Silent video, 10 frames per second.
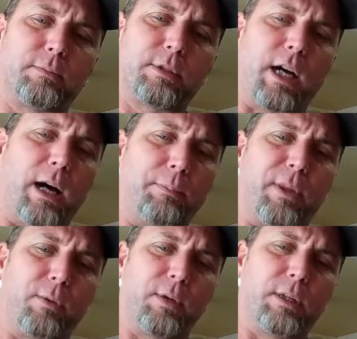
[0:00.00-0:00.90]
top
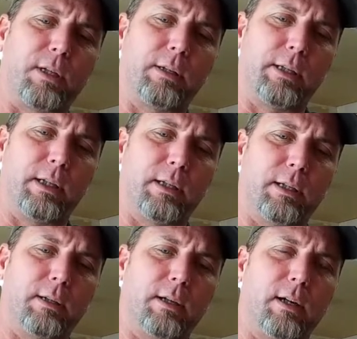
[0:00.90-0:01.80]
that was on the
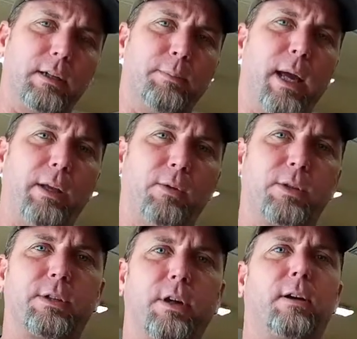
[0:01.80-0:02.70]
uh, on the manual
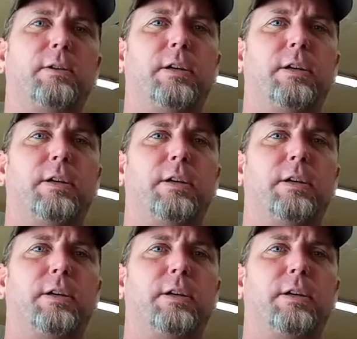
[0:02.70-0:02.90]
starter.